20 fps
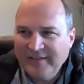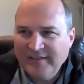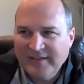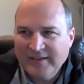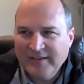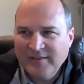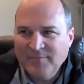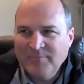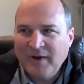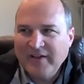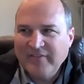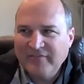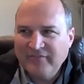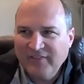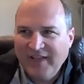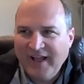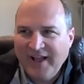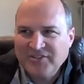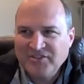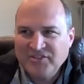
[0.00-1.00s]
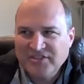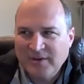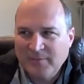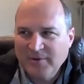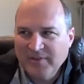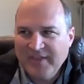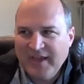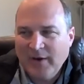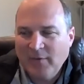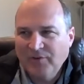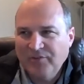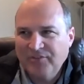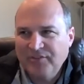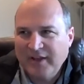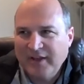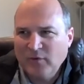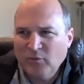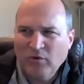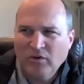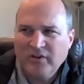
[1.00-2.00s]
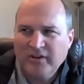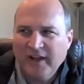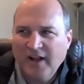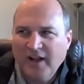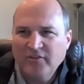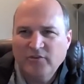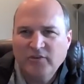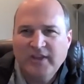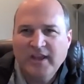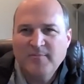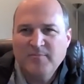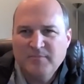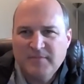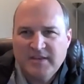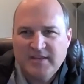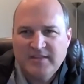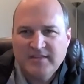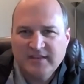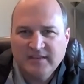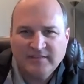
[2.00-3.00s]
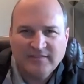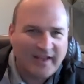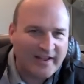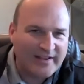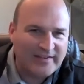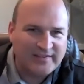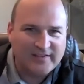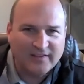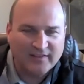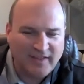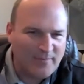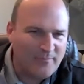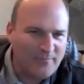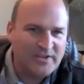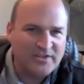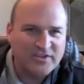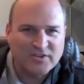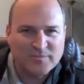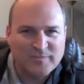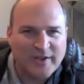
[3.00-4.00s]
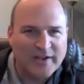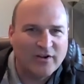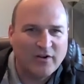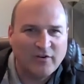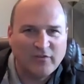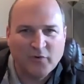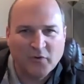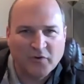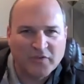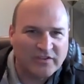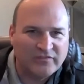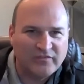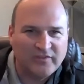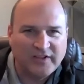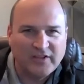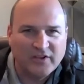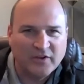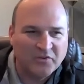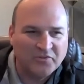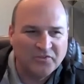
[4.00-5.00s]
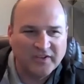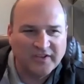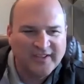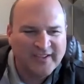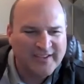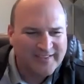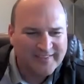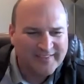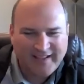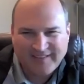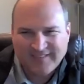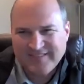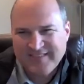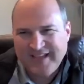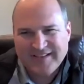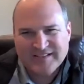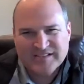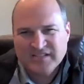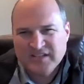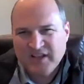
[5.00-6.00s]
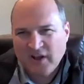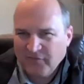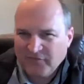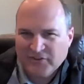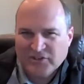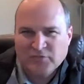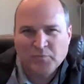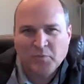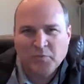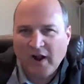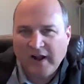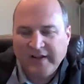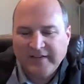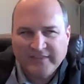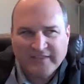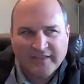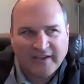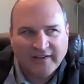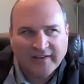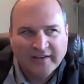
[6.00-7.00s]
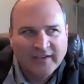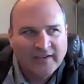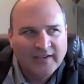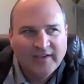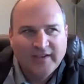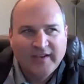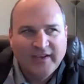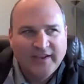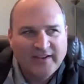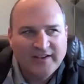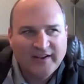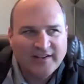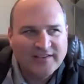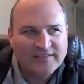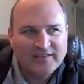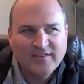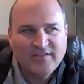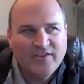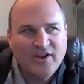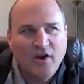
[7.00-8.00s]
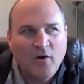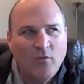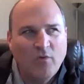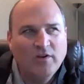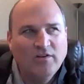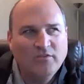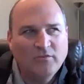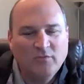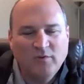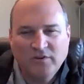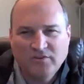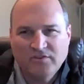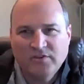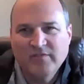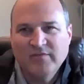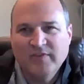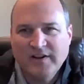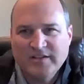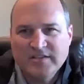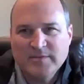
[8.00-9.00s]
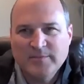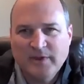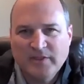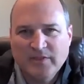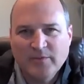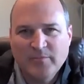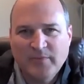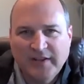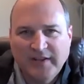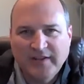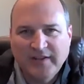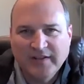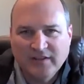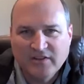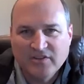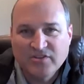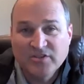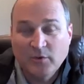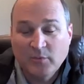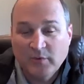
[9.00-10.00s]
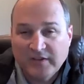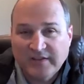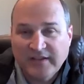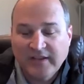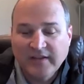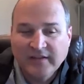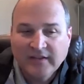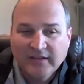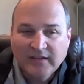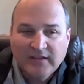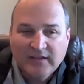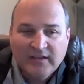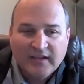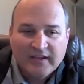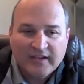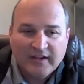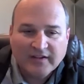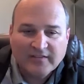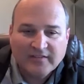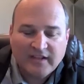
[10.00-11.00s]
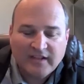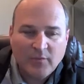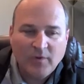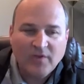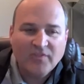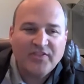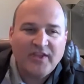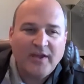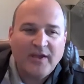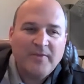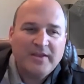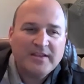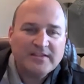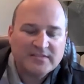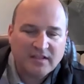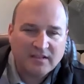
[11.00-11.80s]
in my flesh, some of that was like, well, God, you gave me this idea. Let me just make all 4 of these videos. And that's that selfish pride thing. And God said, no, why don't you invite some other men in? And so we did. And I'll tell you what, that gave